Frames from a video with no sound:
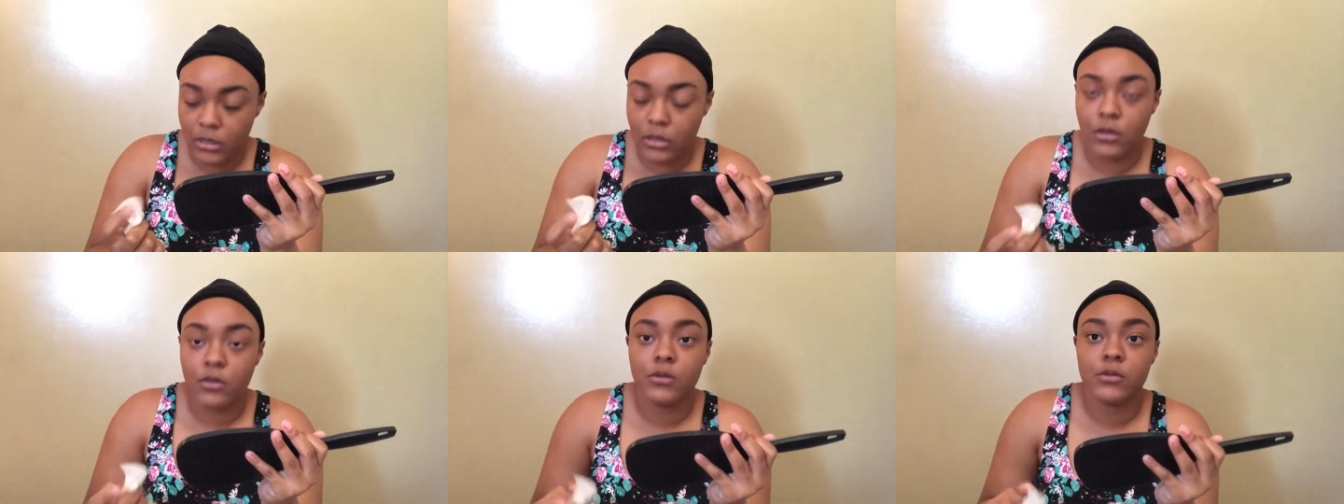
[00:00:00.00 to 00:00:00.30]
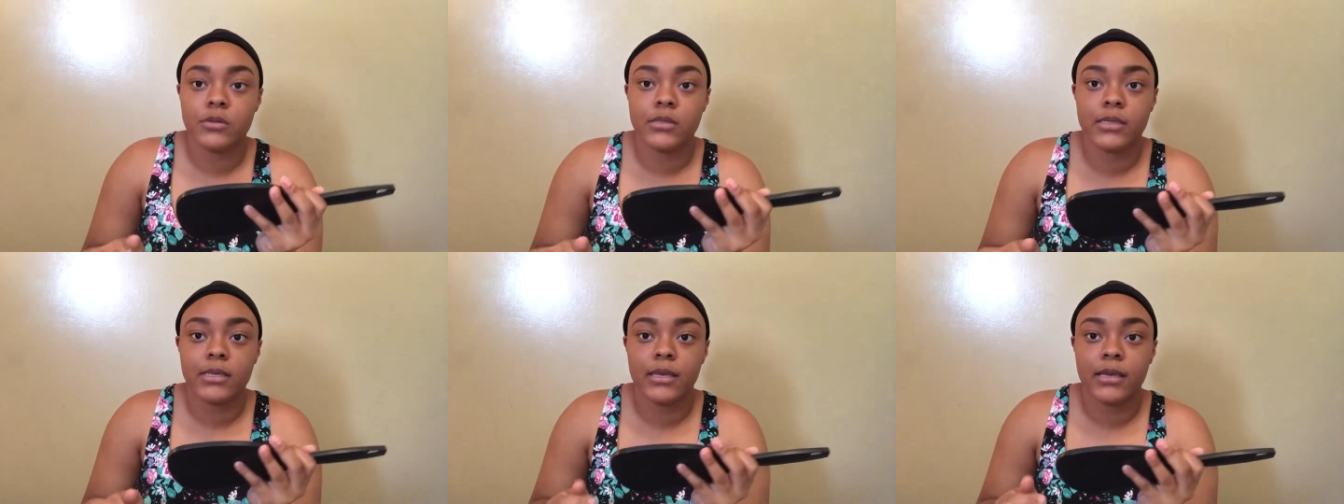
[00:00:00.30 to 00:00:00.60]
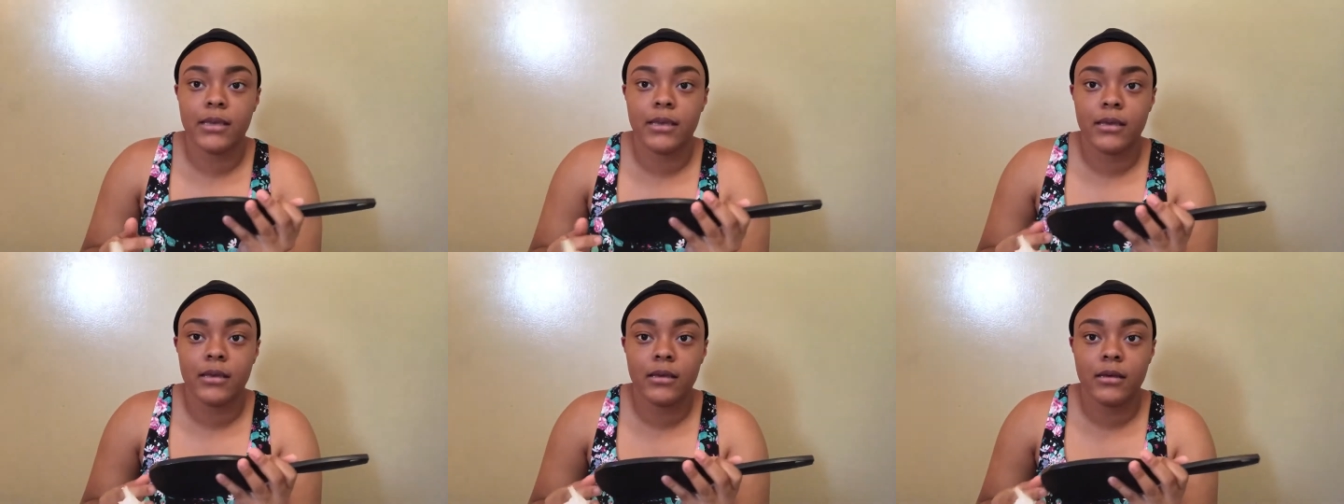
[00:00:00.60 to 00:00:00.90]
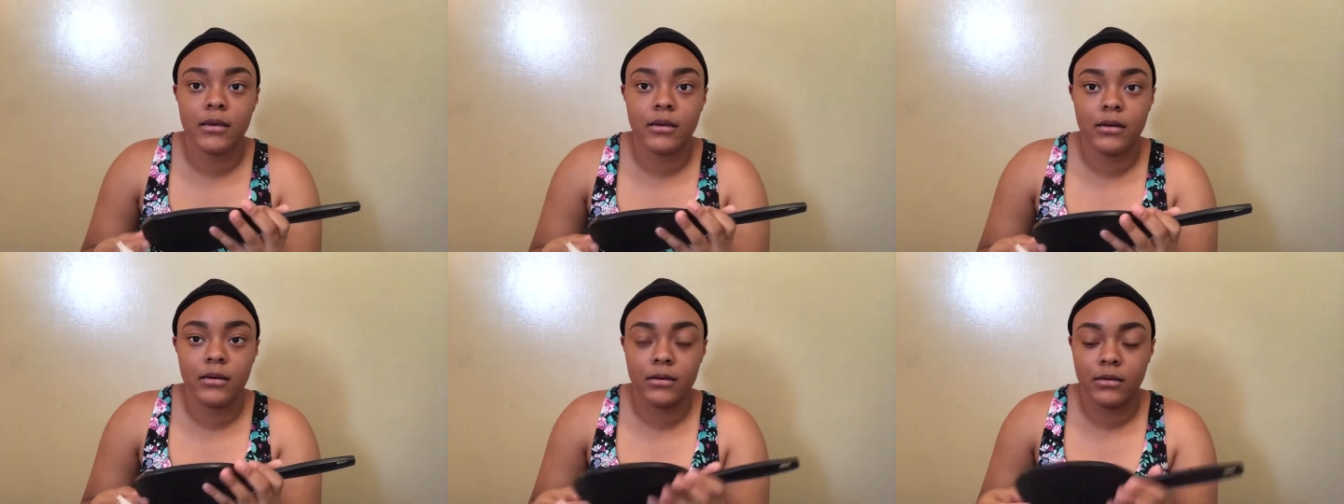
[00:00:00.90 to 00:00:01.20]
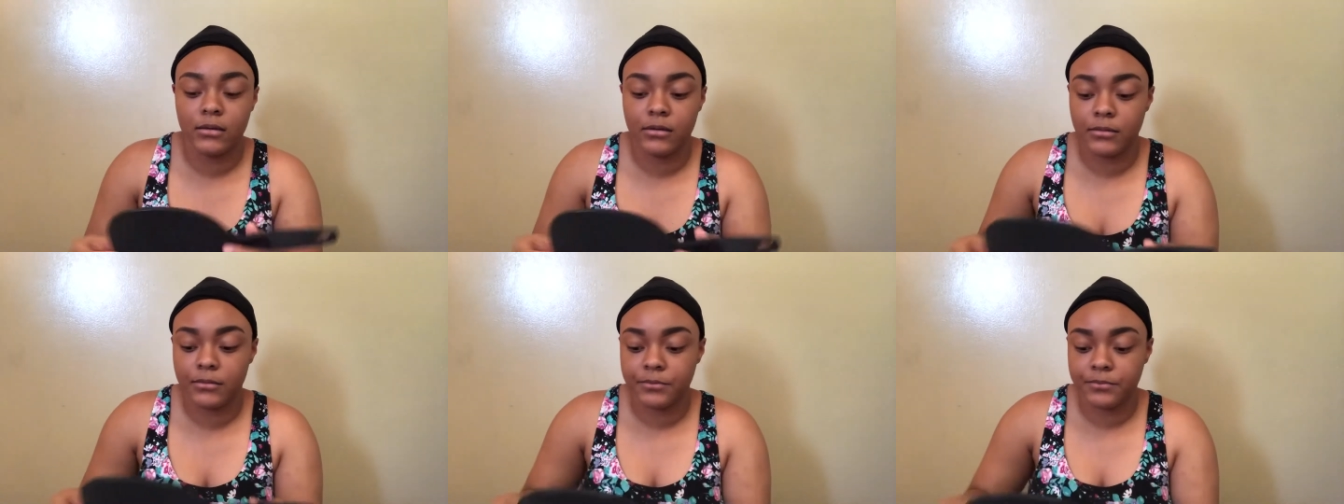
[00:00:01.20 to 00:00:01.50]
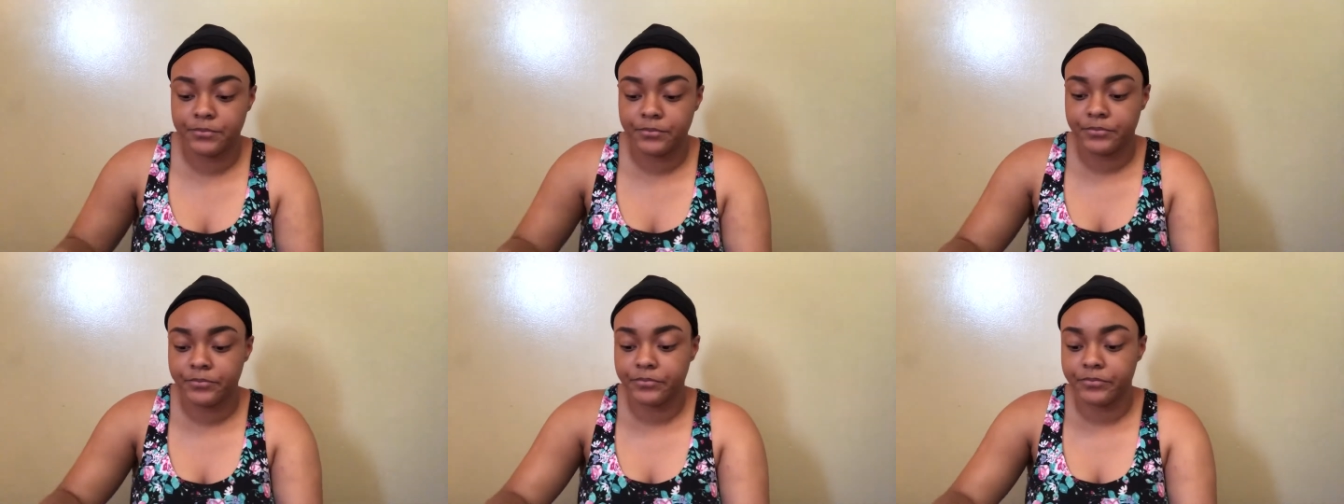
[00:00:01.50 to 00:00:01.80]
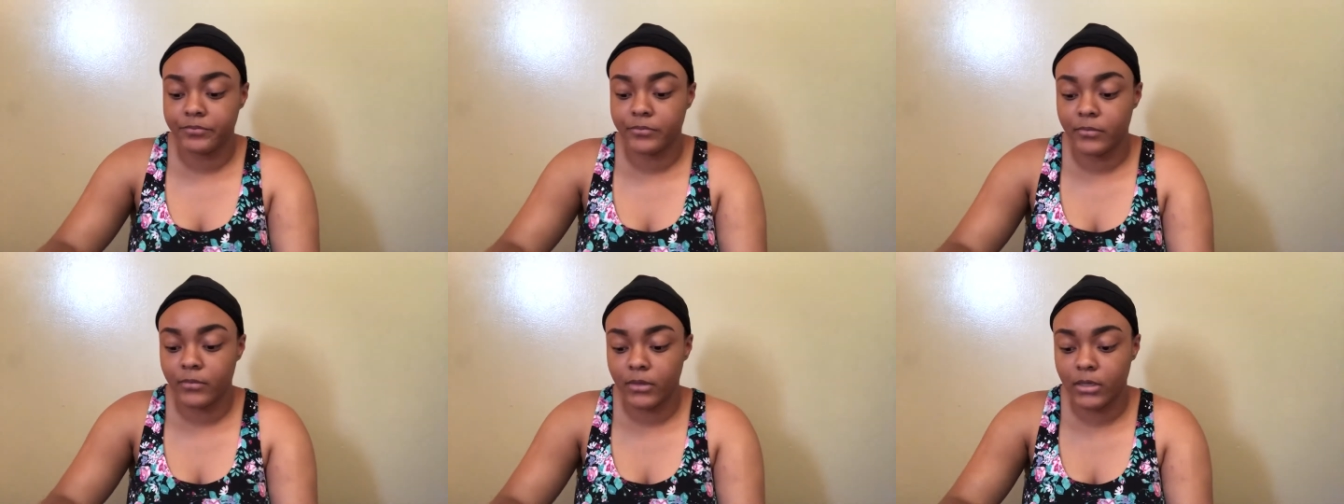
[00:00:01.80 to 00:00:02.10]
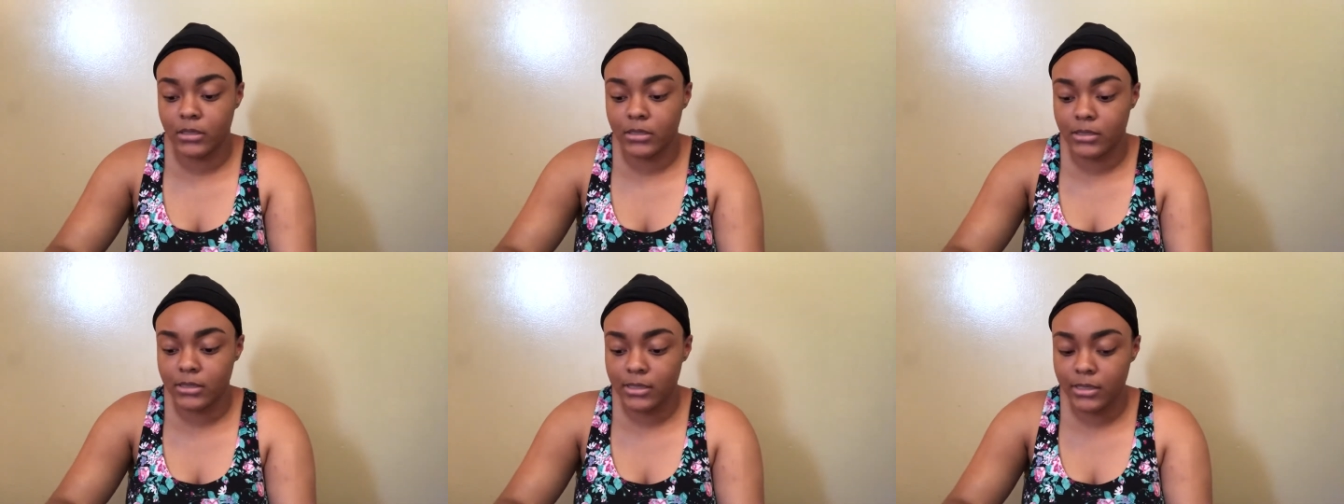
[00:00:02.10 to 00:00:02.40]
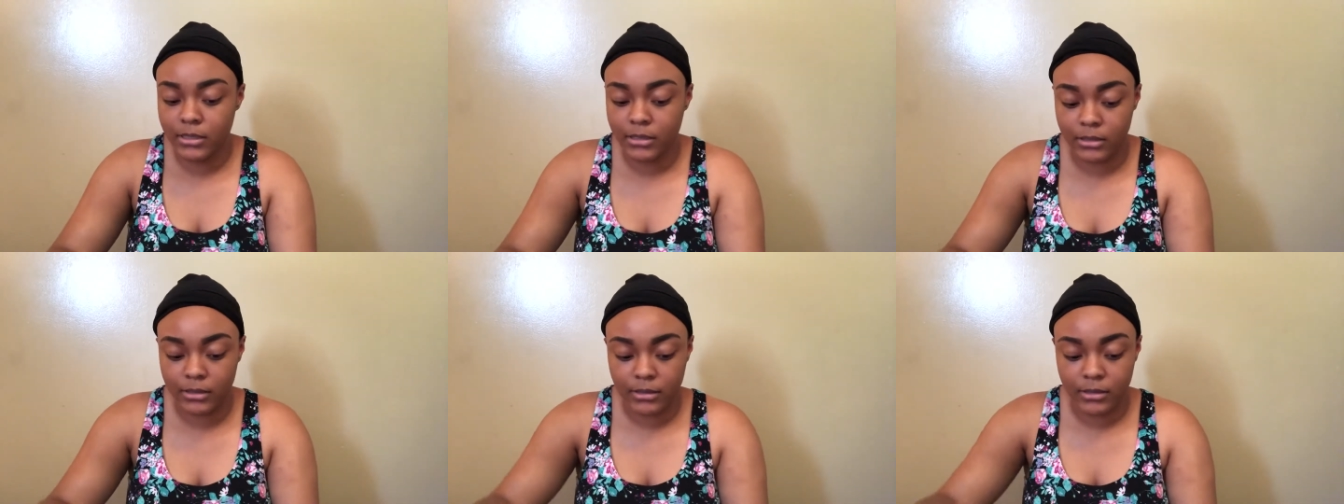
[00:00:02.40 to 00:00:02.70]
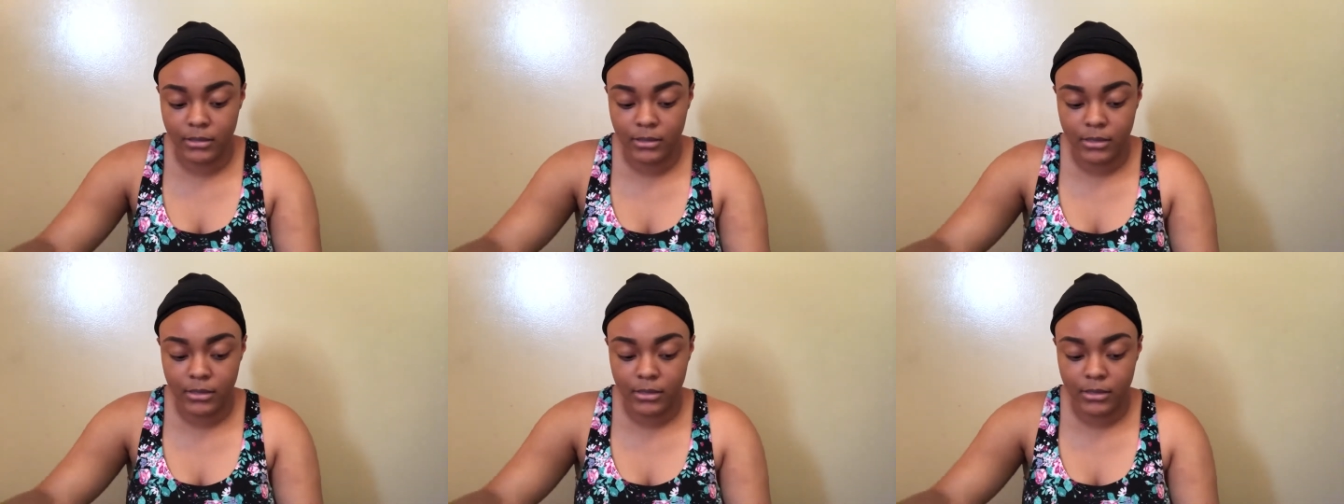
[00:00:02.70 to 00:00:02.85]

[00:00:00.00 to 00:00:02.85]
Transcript: using um, concealer,